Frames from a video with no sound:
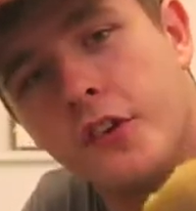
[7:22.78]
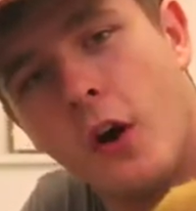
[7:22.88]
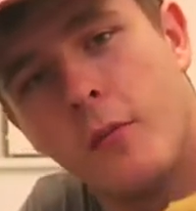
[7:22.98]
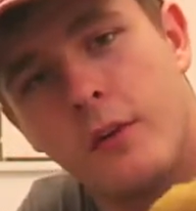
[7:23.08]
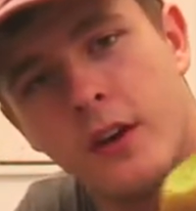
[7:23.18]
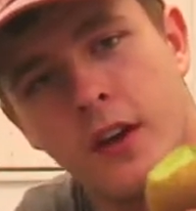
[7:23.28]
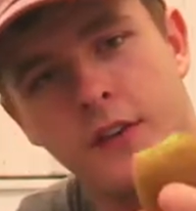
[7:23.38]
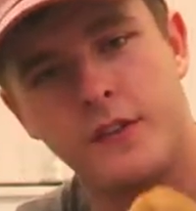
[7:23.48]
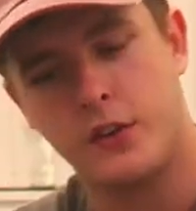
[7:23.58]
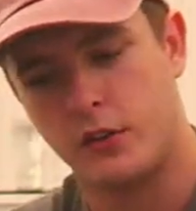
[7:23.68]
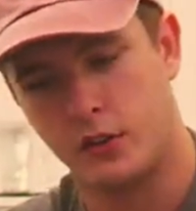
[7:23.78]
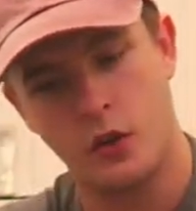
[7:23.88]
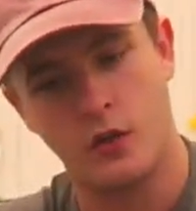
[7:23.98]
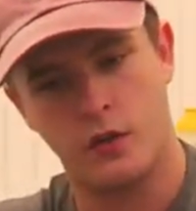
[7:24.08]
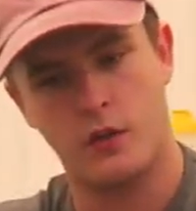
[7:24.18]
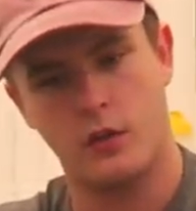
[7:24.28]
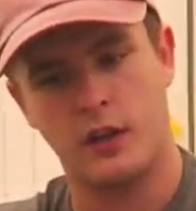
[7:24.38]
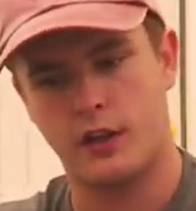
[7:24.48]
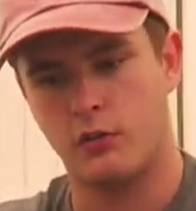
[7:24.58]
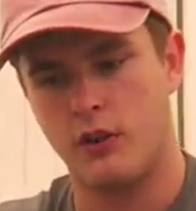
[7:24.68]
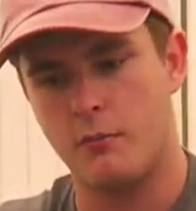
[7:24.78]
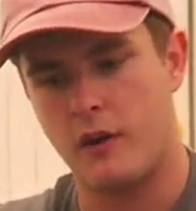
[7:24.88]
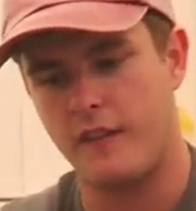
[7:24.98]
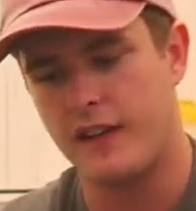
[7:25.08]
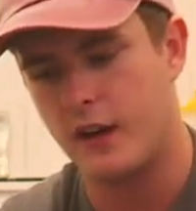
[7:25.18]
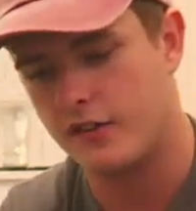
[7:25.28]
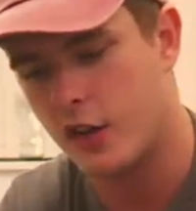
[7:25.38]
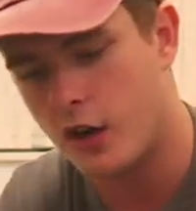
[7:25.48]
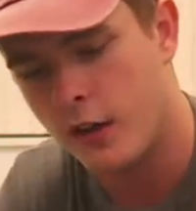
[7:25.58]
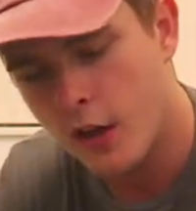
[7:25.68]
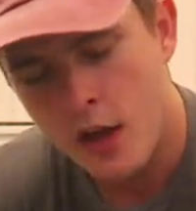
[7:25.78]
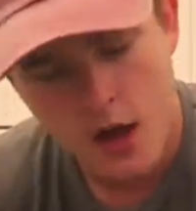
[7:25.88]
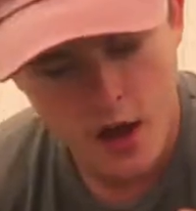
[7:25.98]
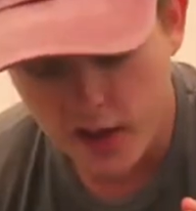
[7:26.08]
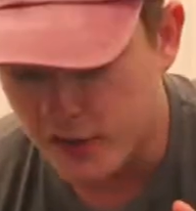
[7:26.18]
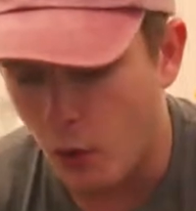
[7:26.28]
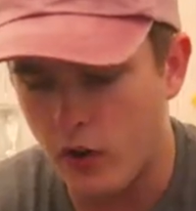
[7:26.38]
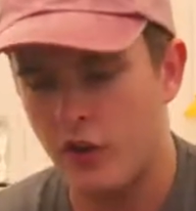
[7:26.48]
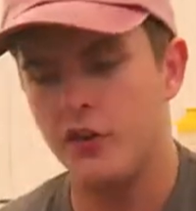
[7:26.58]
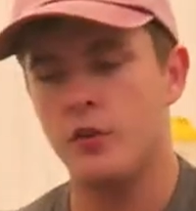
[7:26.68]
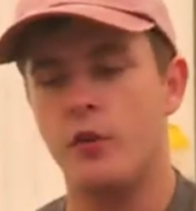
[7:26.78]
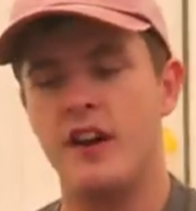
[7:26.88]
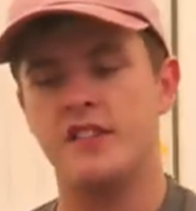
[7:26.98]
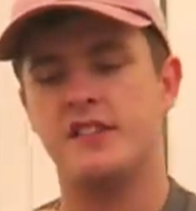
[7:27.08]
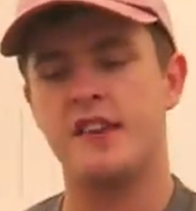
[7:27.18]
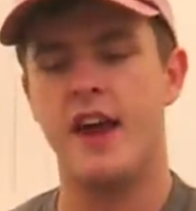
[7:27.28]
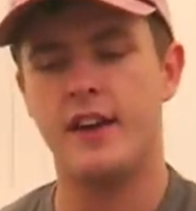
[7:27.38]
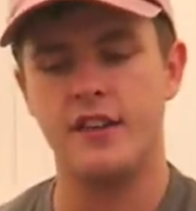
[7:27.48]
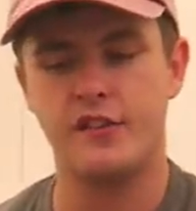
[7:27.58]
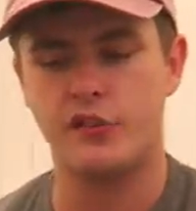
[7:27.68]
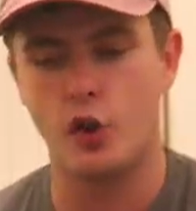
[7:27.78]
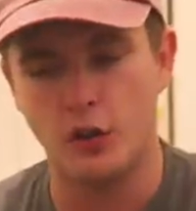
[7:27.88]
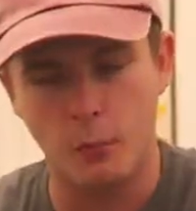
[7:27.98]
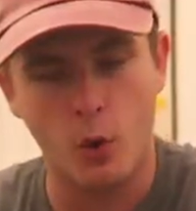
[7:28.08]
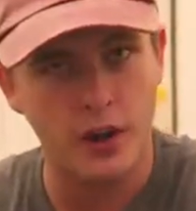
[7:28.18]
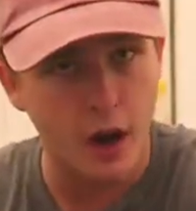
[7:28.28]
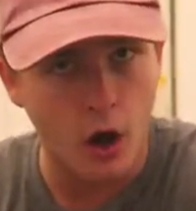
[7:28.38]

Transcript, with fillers: the top if you cut like a rim around the outside. So what I'm gonna do instead is just cut them all in